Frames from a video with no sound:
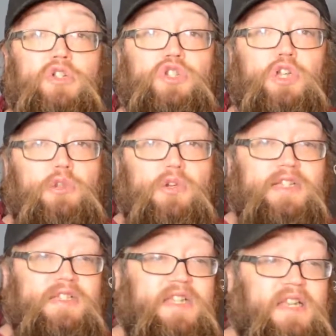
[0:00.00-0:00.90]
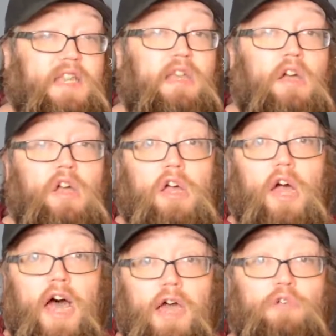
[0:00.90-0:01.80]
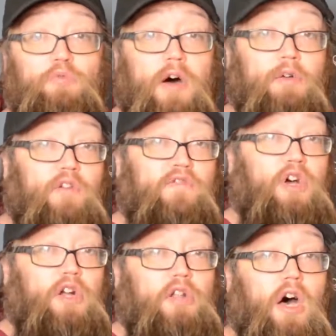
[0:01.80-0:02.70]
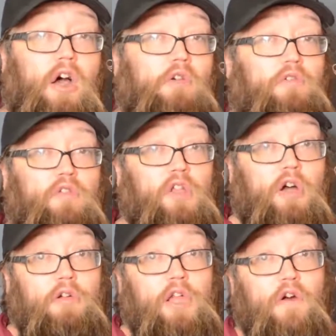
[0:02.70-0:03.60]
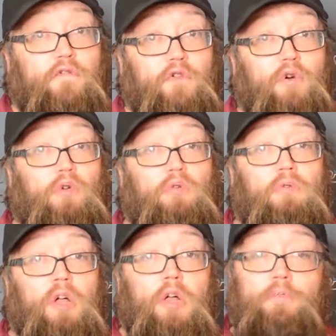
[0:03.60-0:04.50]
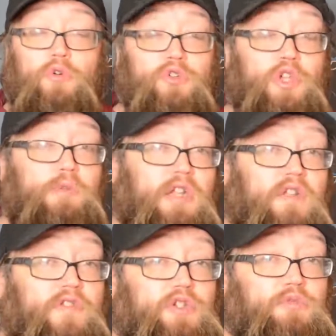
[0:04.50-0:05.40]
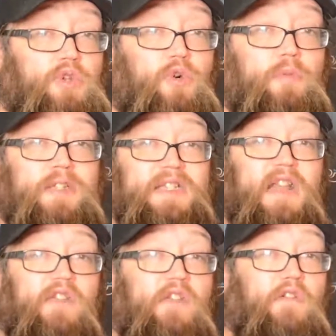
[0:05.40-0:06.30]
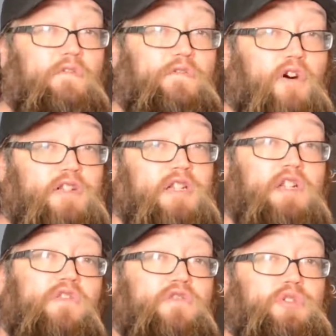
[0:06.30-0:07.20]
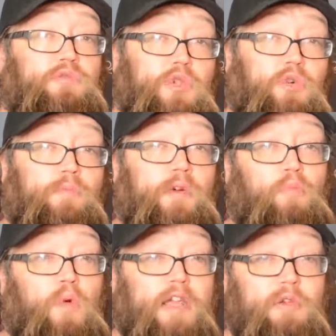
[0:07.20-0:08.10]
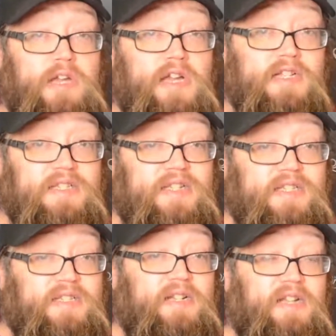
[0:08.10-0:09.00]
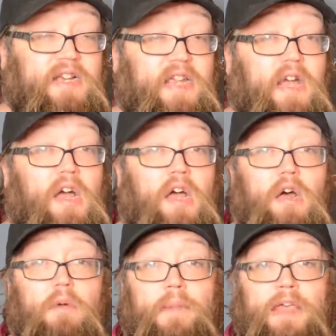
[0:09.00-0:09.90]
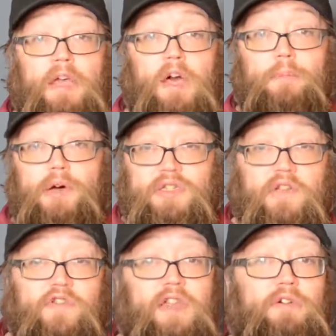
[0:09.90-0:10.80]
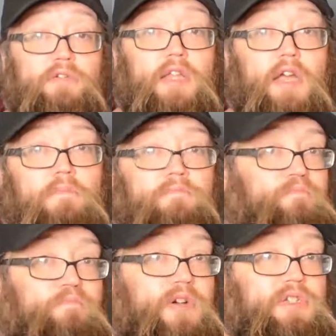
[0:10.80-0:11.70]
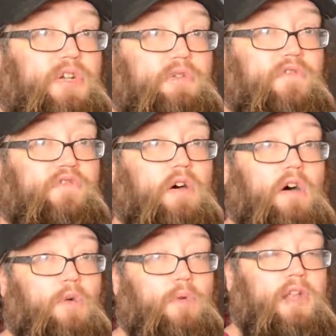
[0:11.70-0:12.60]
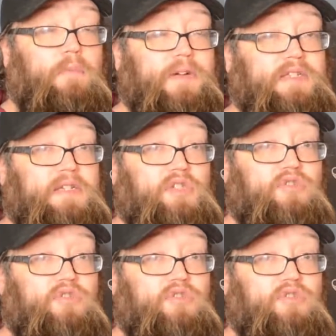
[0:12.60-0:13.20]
so you can see how well you've done, not only overall, but also in the individual tournaments. And if you can find an individual tournament where you can consistently make a positive yield, then presto, you've got a winning betting